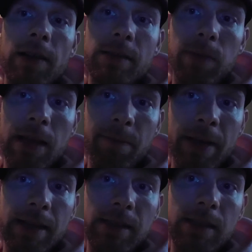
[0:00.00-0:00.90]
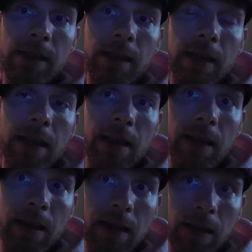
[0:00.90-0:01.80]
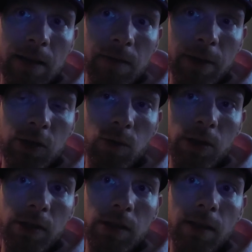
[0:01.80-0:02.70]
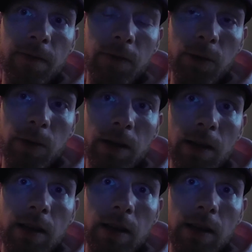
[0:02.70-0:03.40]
as plant-based resources of food.